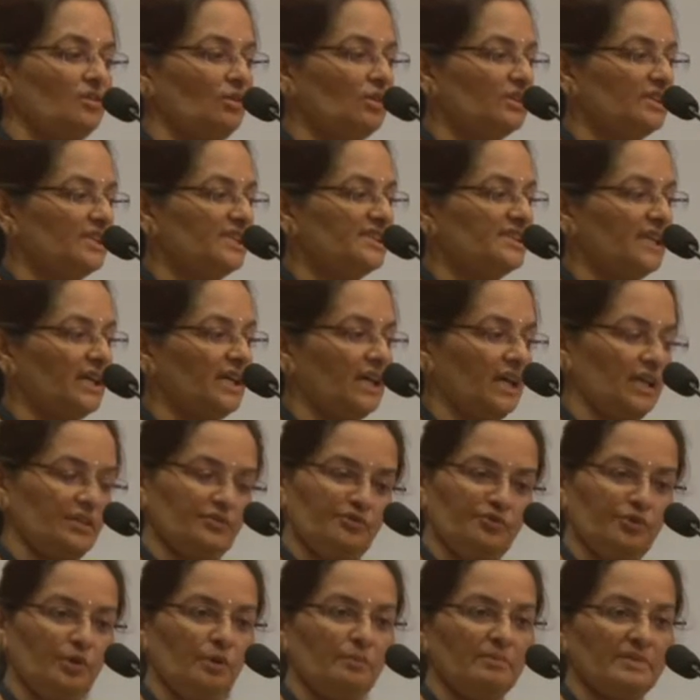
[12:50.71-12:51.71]
all these are
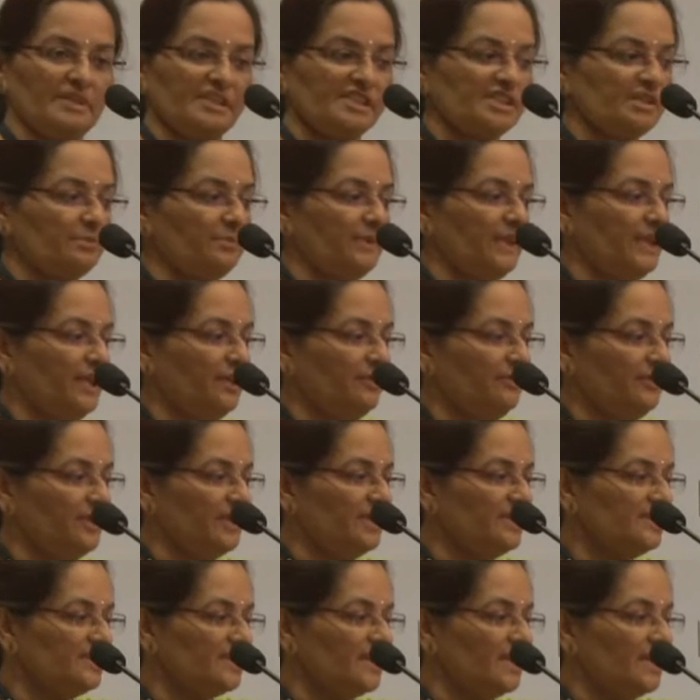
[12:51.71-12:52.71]
confirmed risk
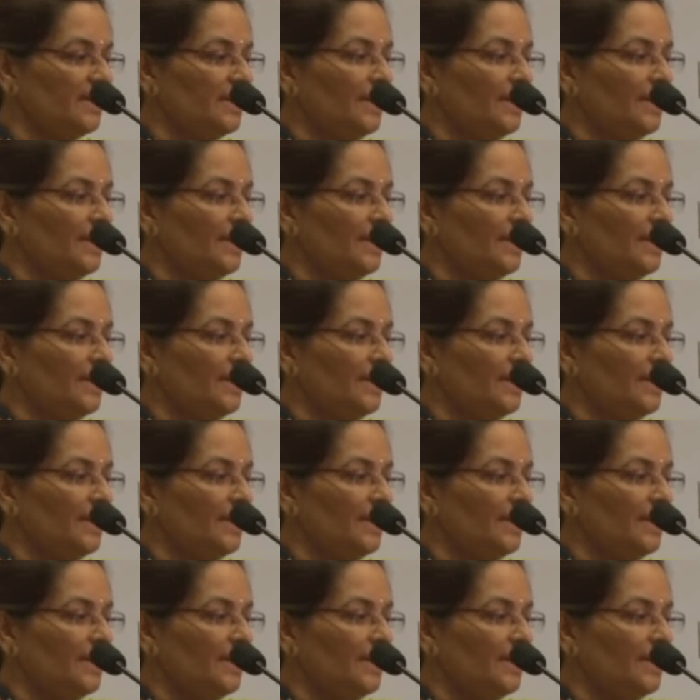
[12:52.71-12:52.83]
behaviors.